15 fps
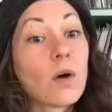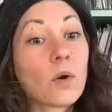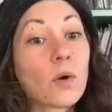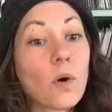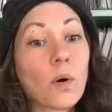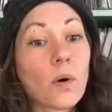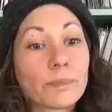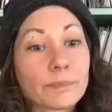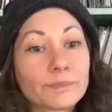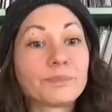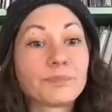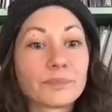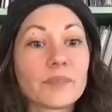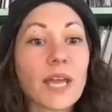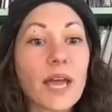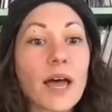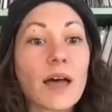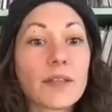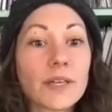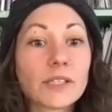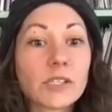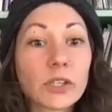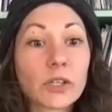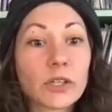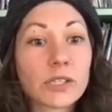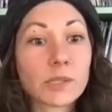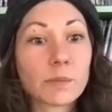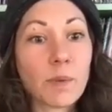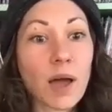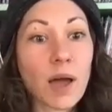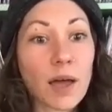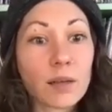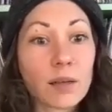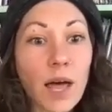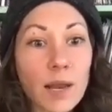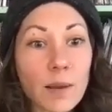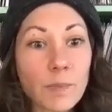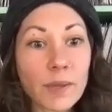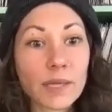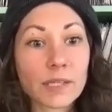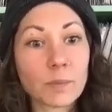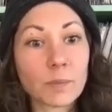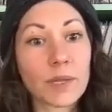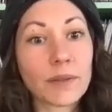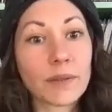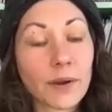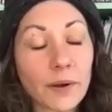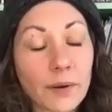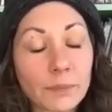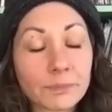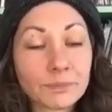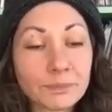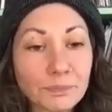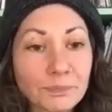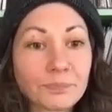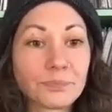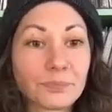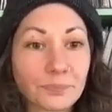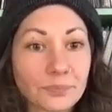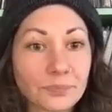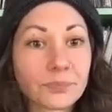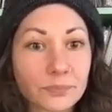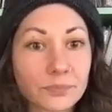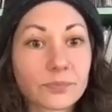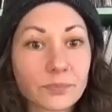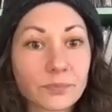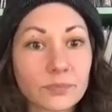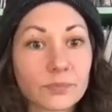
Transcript: Oh, cool. Yeah, yeah that's okay. a spot. A lot of bands play there. Mm.